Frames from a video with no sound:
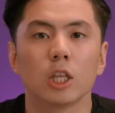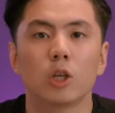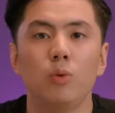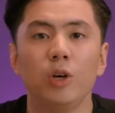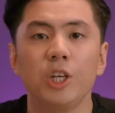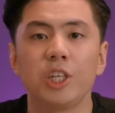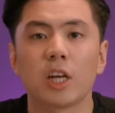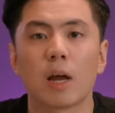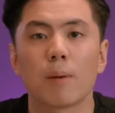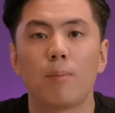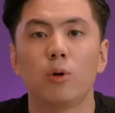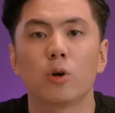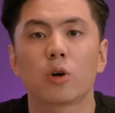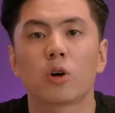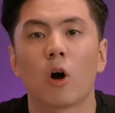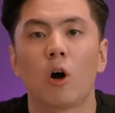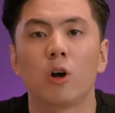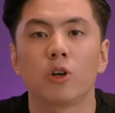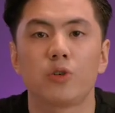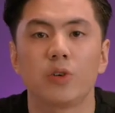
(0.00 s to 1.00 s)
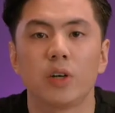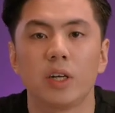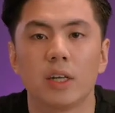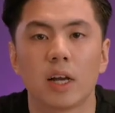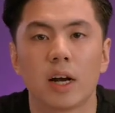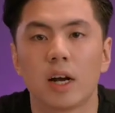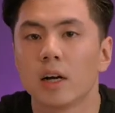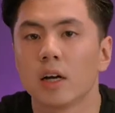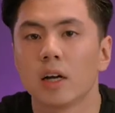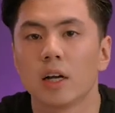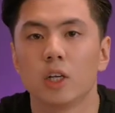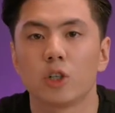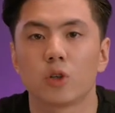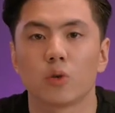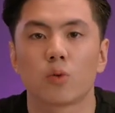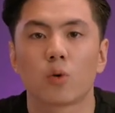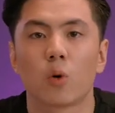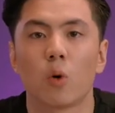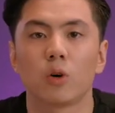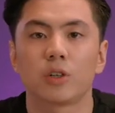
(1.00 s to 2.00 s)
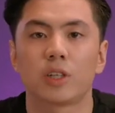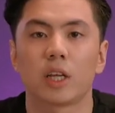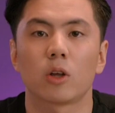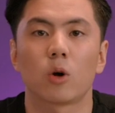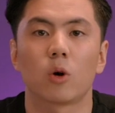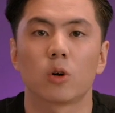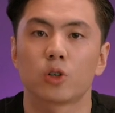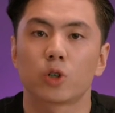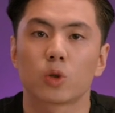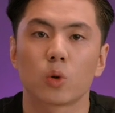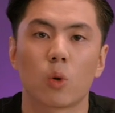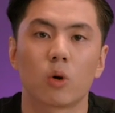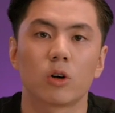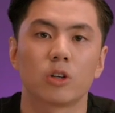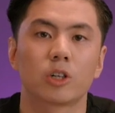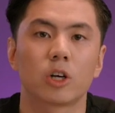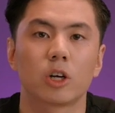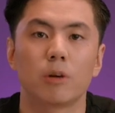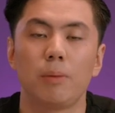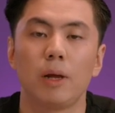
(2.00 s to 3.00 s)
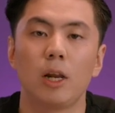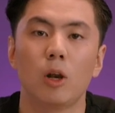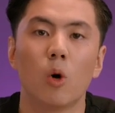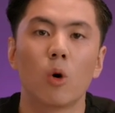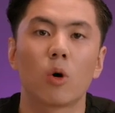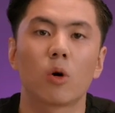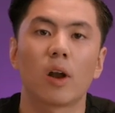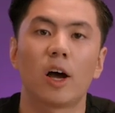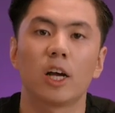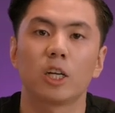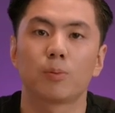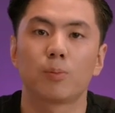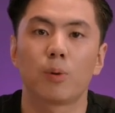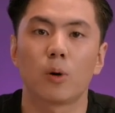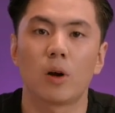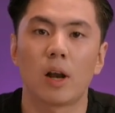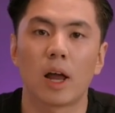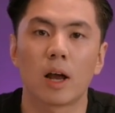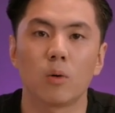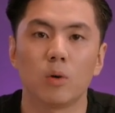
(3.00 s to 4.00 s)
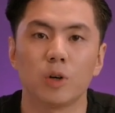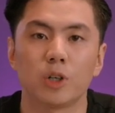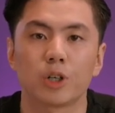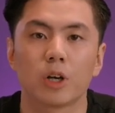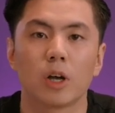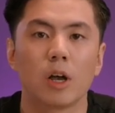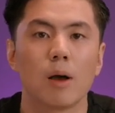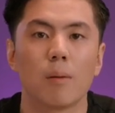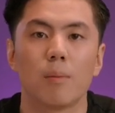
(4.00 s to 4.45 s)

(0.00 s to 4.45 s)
The reason I put a country in there is of course that our store is going to be localized per language.